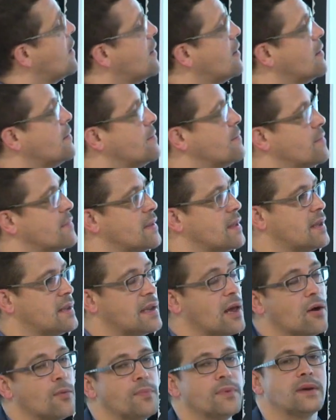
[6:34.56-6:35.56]
um,
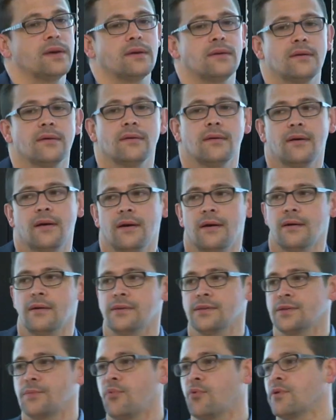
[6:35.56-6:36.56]
in helping
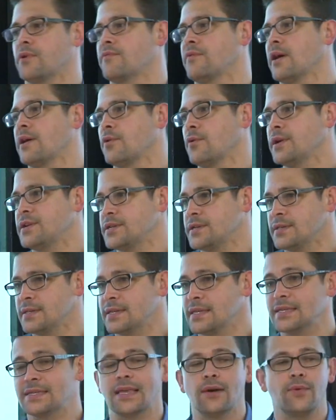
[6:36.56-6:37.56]
uh, support
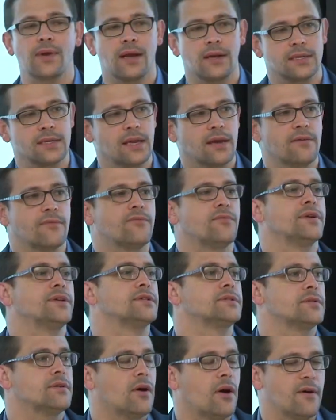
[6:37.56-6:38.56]
evaluations is that we actually have
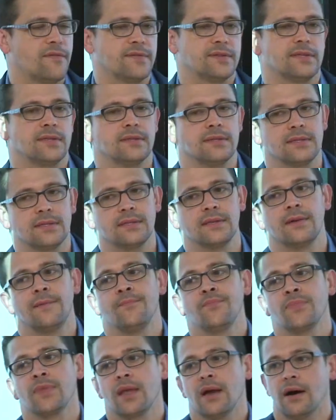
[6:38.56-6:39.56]
regional offices
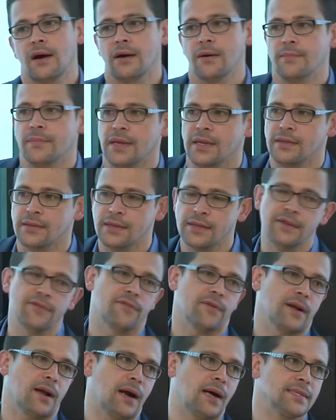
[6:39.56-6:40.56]
um, in the
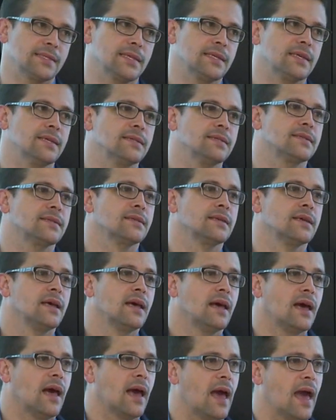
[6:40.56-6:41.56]
different continents.
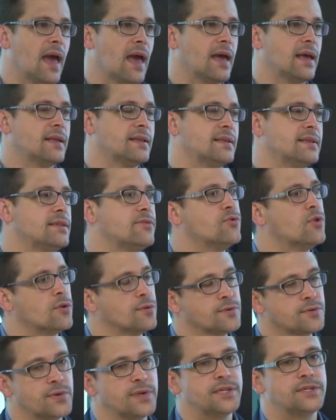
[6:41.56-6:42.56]
And
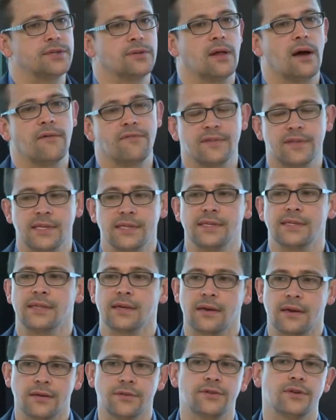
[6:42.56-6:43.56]
those regional offices in
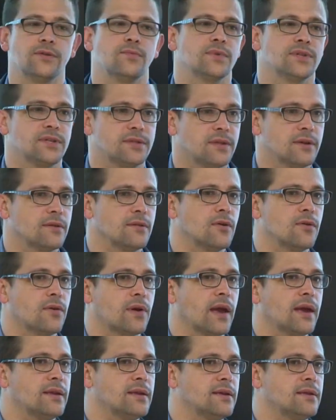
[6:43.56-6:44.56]
the country in which they're
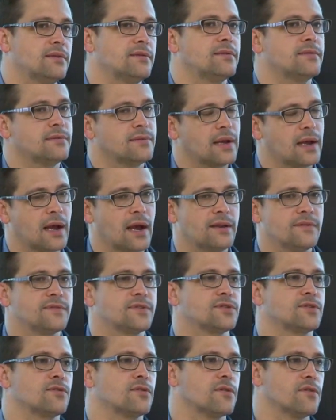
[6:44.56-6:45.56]
located kind of
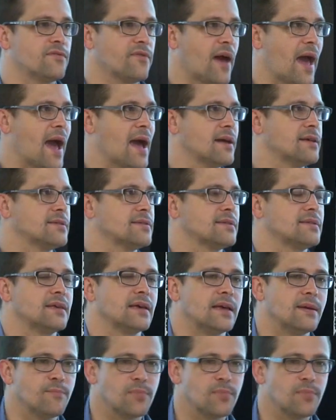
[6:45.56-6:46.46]
serve as the